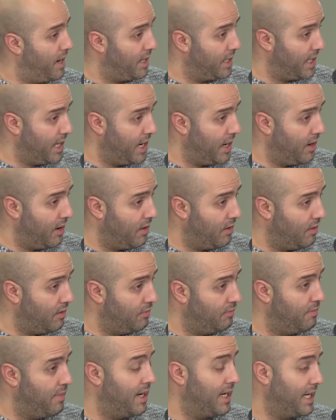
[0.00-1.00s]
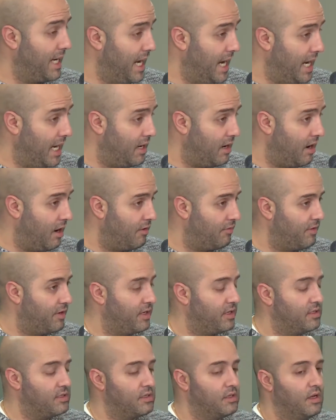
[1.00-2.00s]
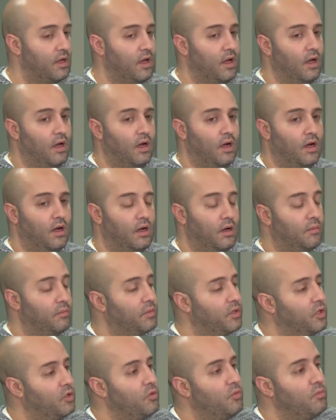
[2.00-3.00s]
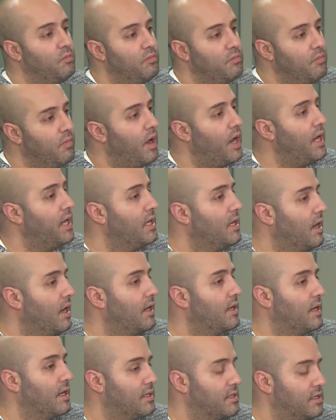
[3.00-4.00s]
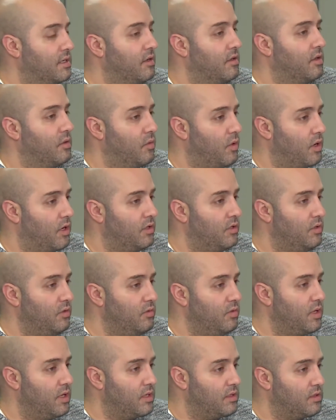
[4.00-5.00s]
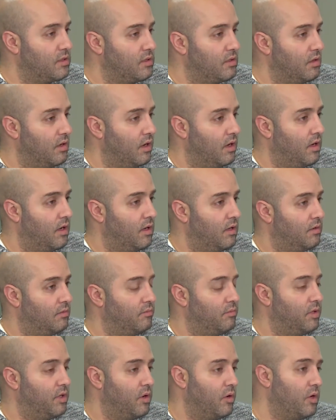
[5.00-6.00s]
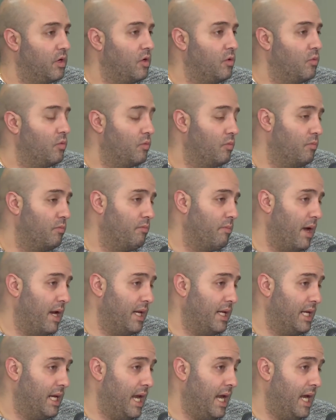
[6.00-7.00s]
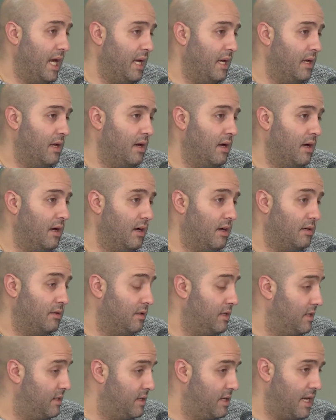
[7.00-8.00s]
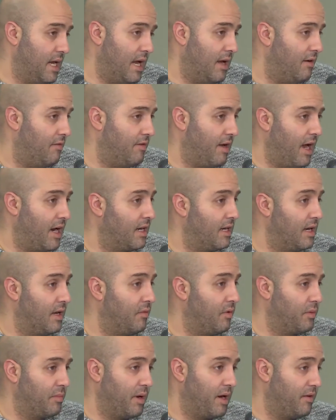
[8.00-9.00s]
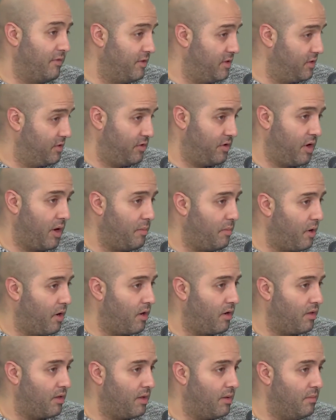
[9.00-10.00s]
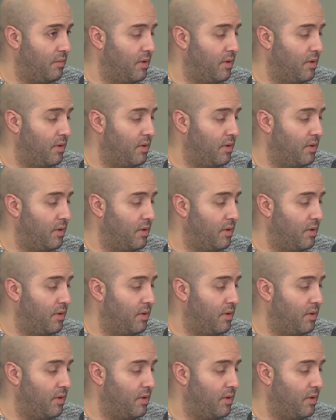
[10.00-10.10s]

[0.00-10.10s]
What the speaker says: Medicare, Medicaid office, you might not necessarily want to do this. Medicaid doesn't have out-of-network benefits. You're not part of them.